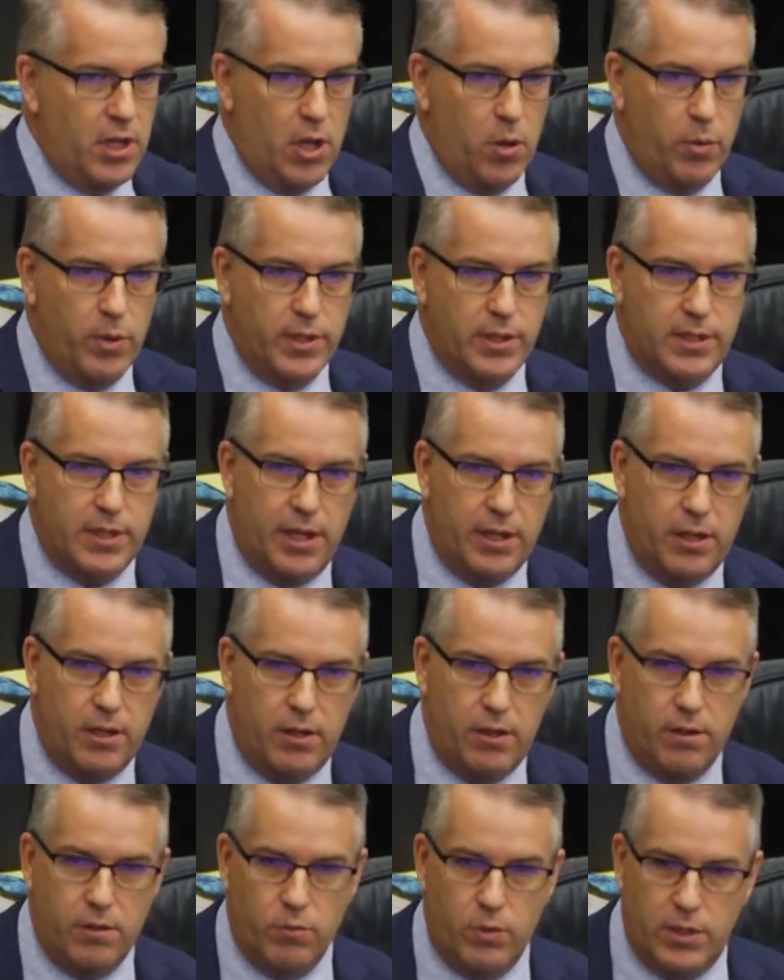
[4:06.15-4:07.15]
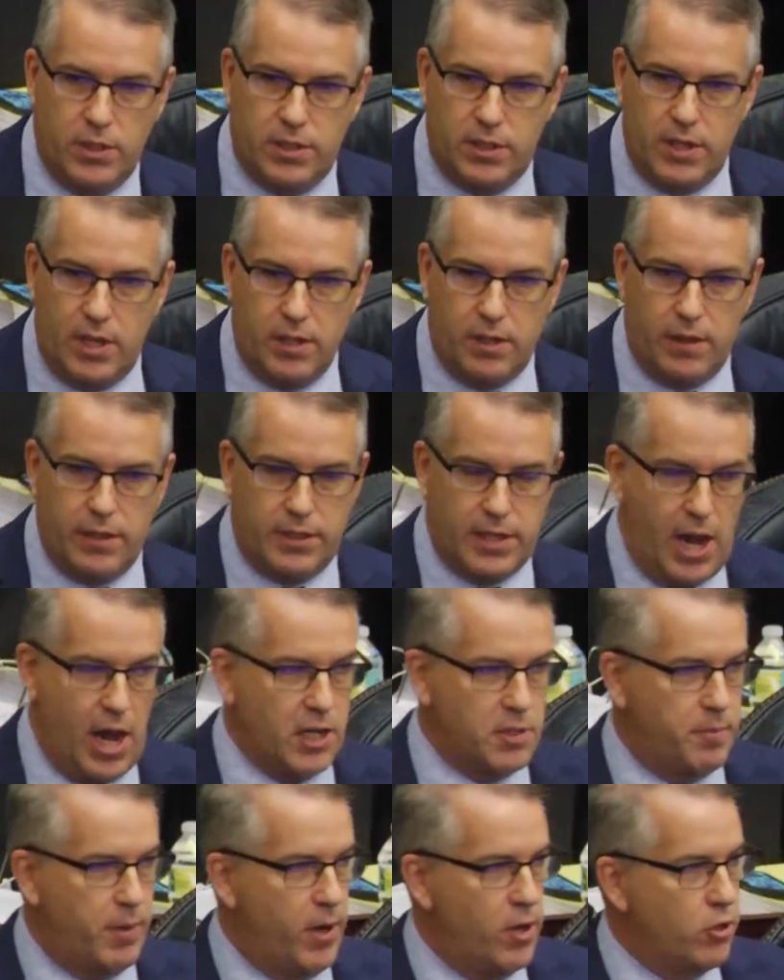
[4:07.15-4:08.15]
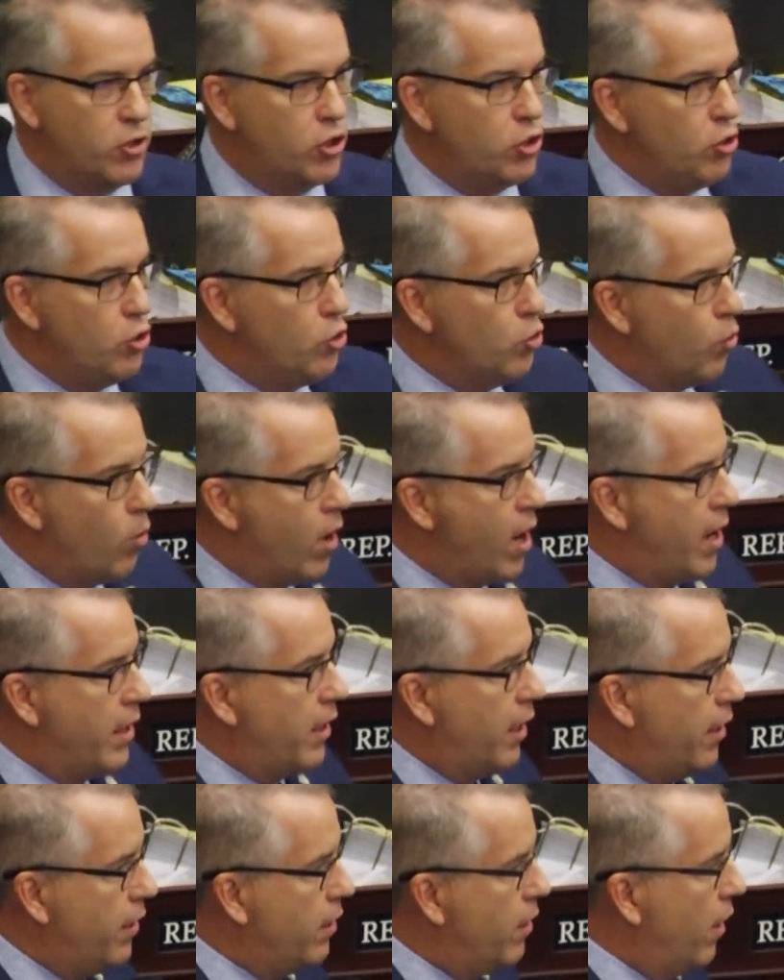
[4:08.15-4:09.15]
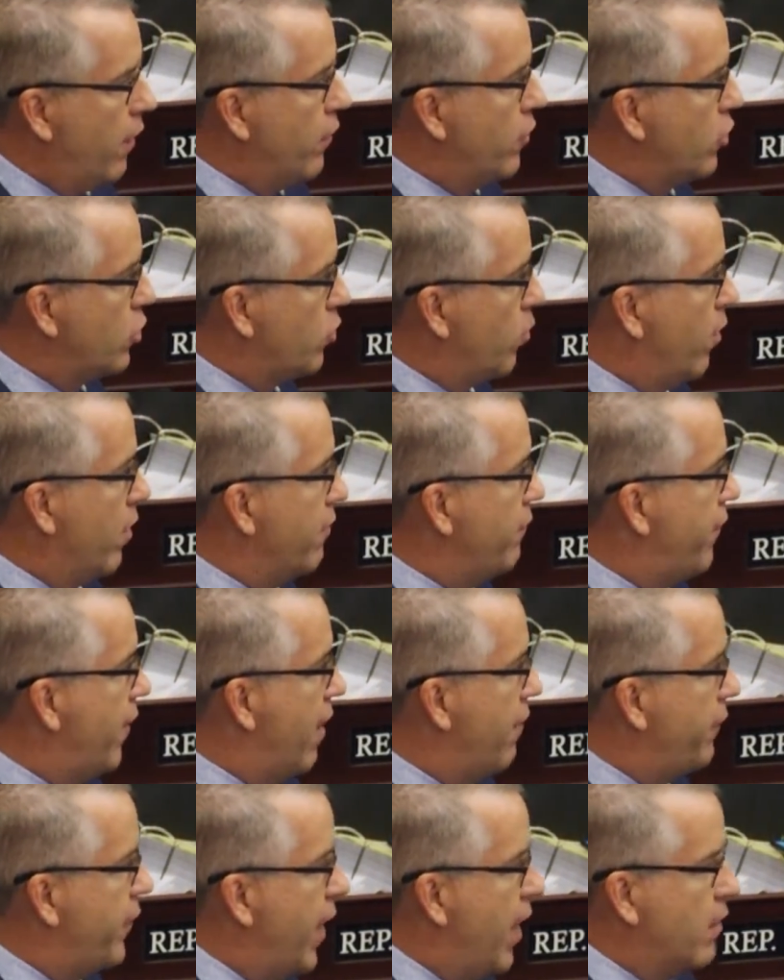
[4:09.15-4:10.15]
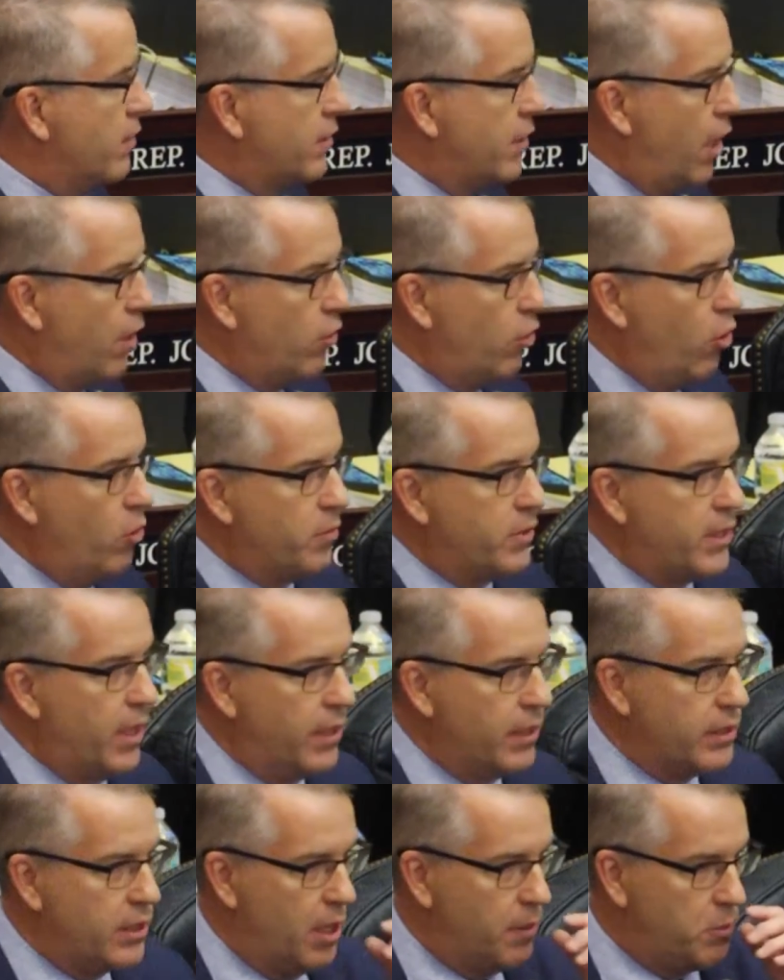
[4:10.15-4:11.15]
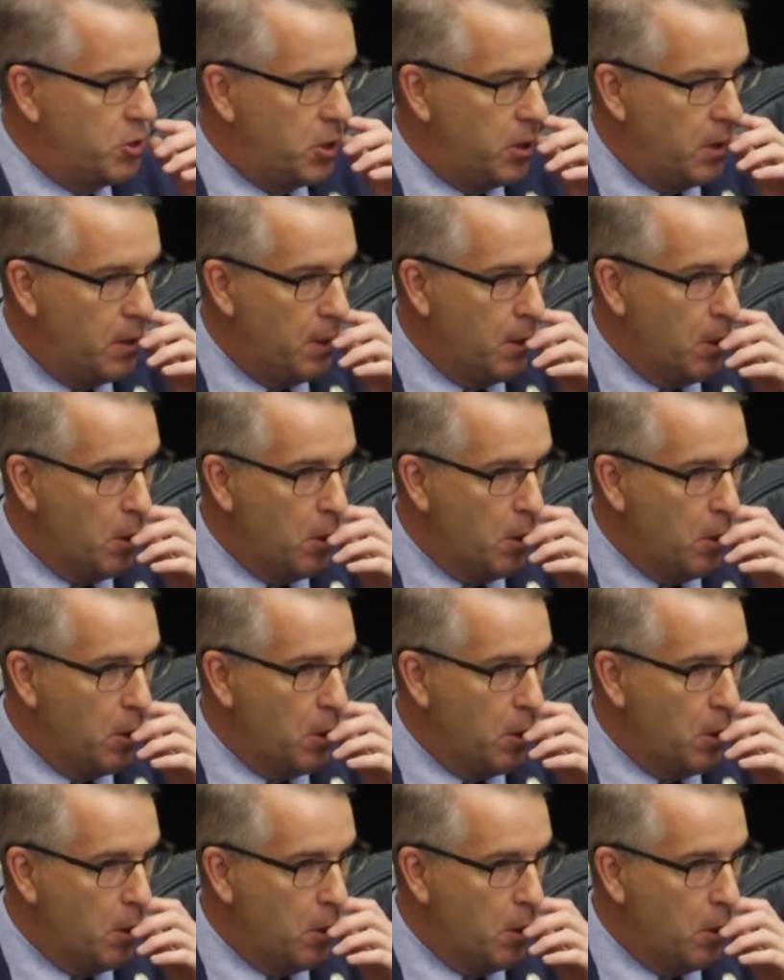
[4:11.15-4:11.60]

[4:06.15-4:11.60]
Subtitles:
And we said to the taxpayers, do you want another $25,000 homestead exemption?